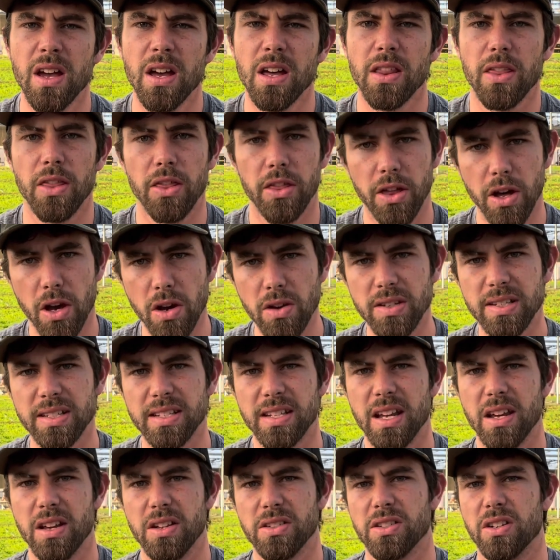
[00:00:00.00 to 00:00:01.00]
those
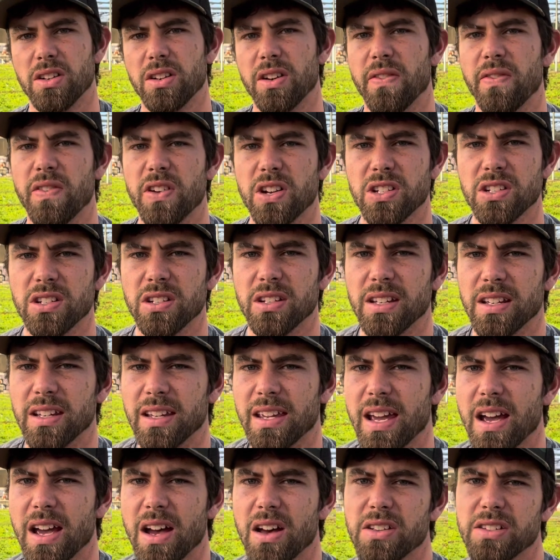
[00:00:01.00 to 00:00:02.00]
cells are deficient in
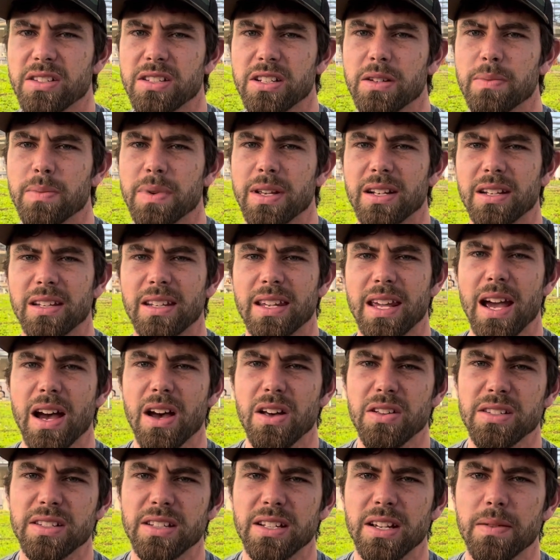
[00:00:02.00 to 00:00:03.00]
calcium, and
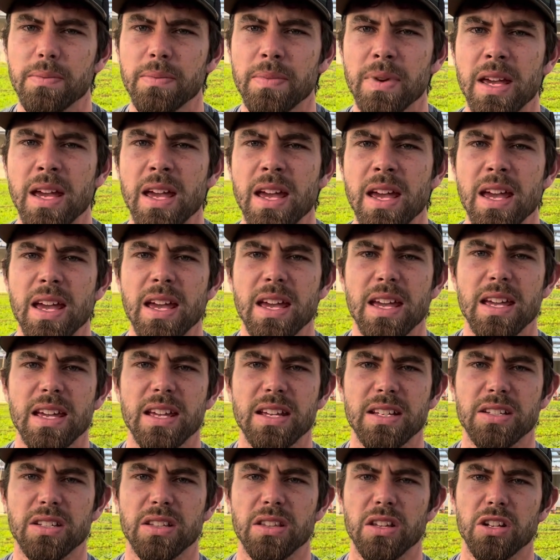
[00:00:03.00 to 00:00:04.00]
calcium
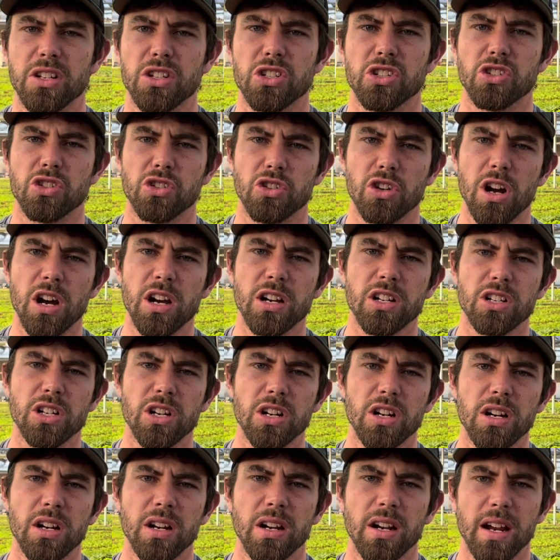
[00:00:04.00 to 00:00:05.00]
is the
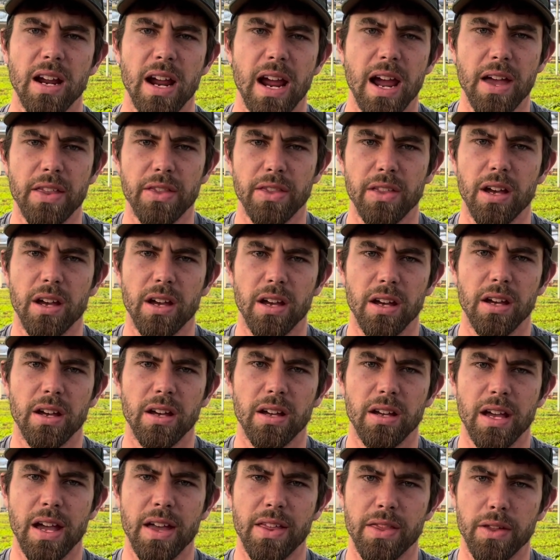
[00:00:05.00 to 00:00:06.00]
structure and the
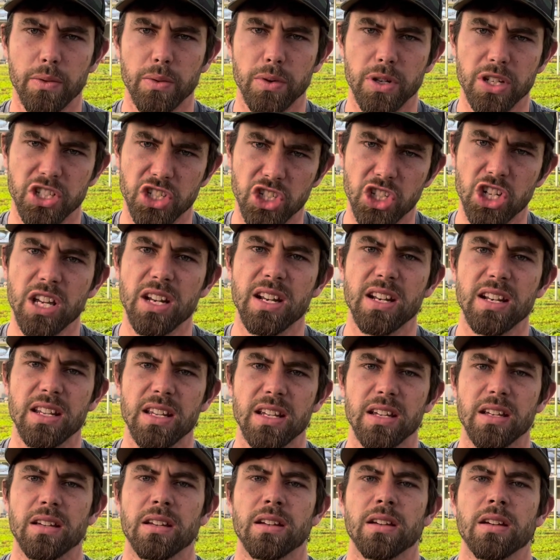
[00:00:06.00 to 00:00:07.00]

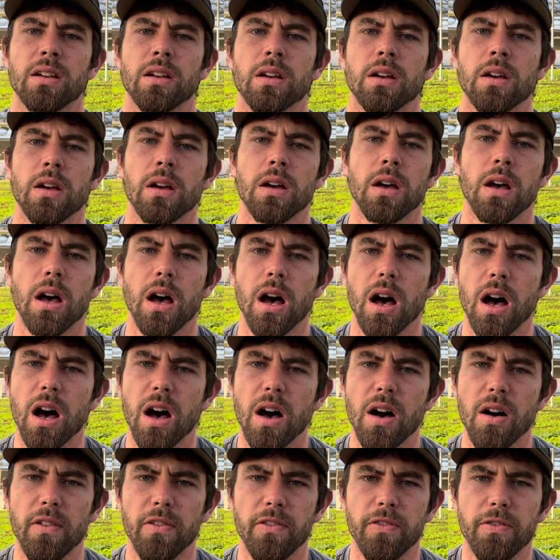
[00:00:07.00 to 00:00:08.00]
rigidity
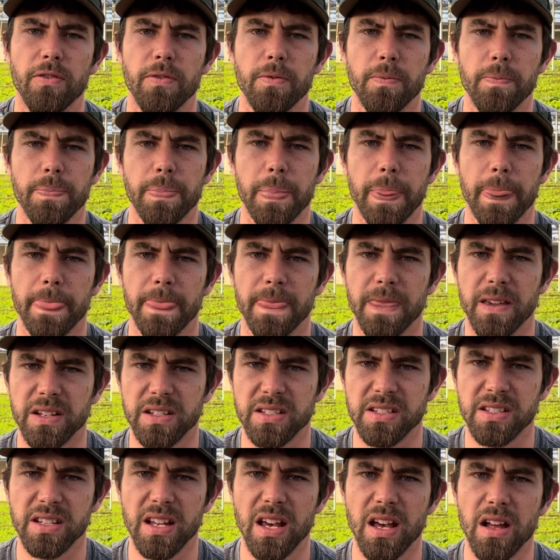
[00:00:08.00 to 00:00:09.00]
of the
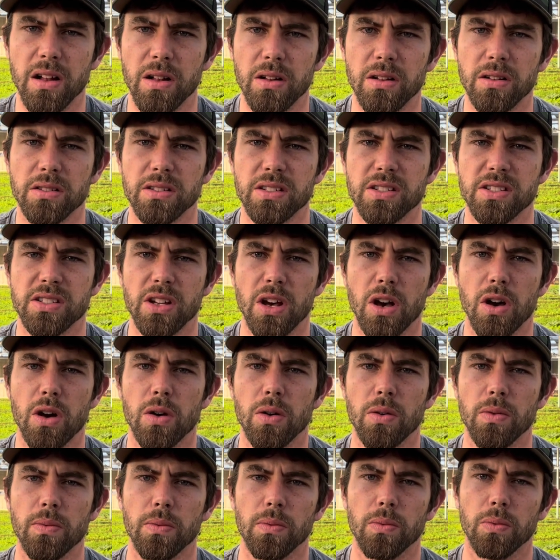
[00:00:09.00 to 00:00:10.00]
cell.
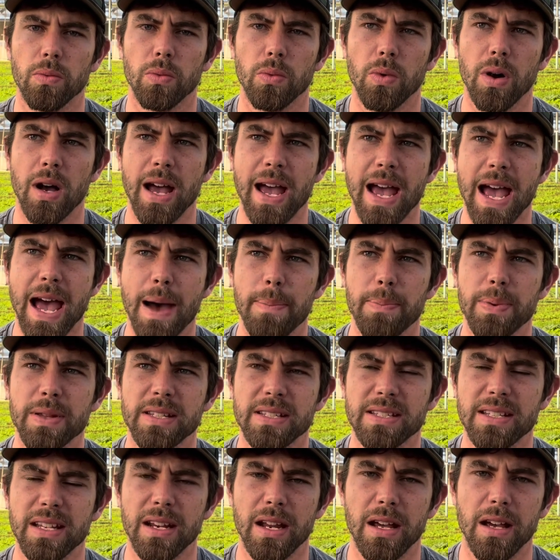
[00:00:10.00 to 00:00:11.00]
So what
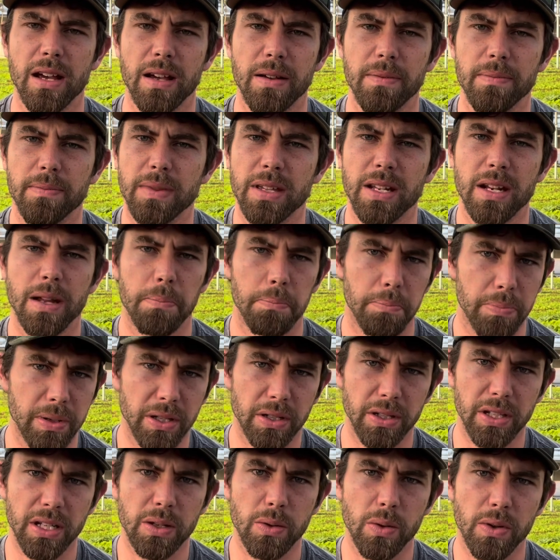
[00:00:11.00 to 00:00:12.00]
happens in a
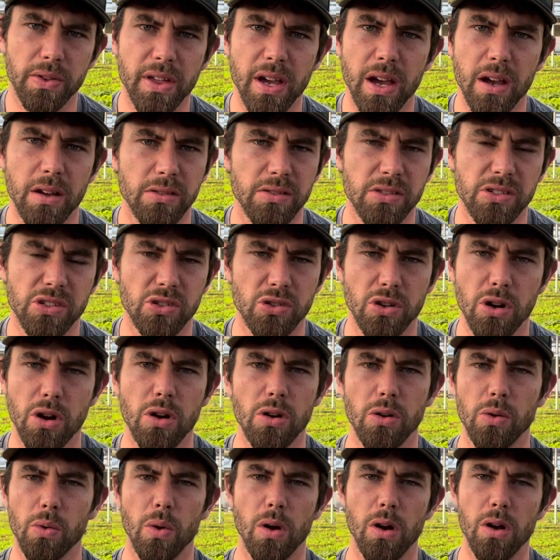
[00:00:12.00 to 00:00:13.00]
building without
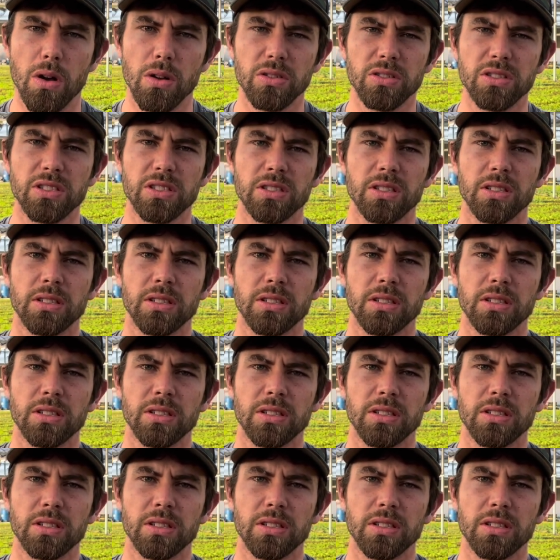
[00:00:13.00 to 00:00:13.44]
strong walls?